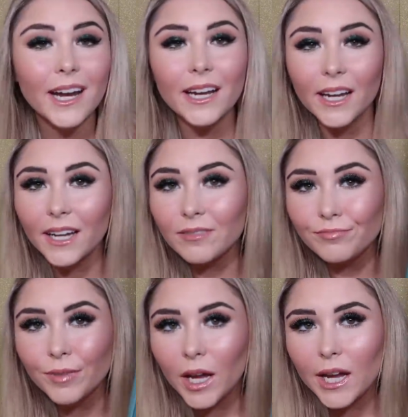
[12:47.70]

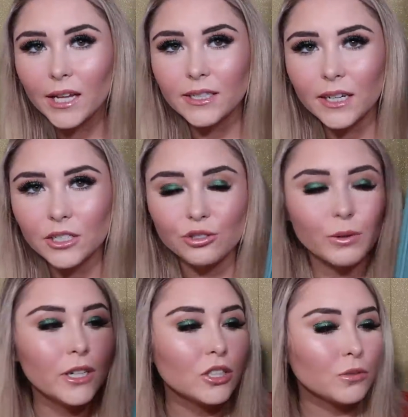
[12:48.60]
Kanken. It's like a
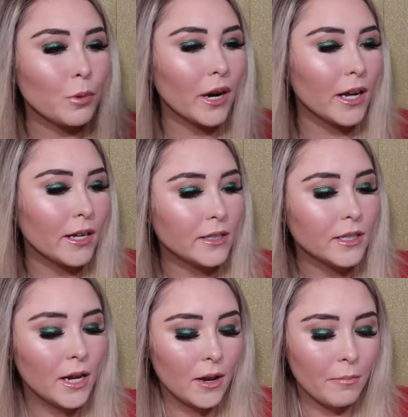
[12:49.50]
Swedish
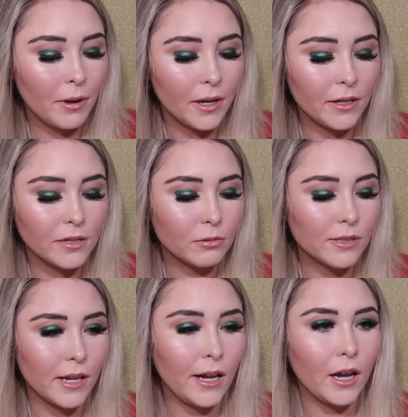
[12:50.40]
brand, but this
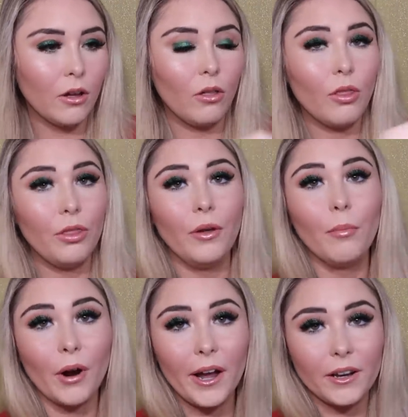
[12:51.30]
was like
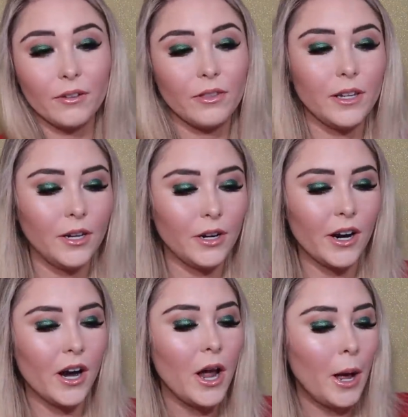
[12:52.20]
the brand of the
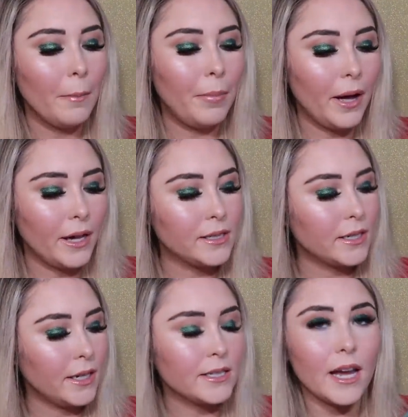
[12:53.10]
year.
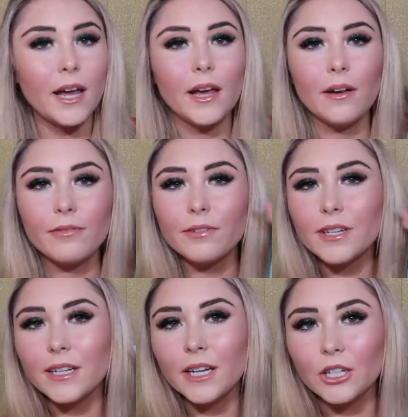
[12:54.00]
But it's a
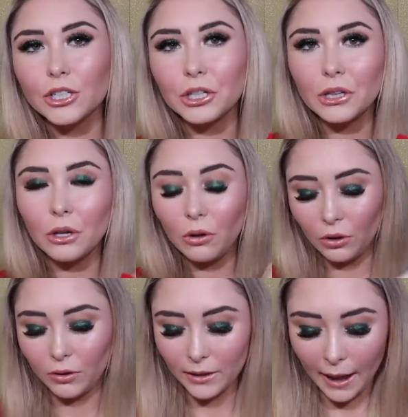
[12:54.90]
15 inch
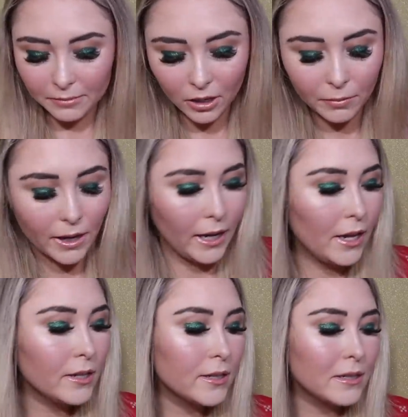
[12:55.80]
little laptop
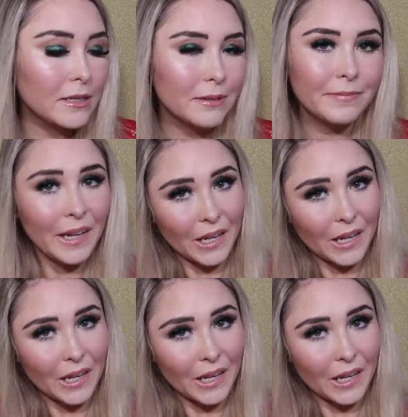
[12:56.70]
case.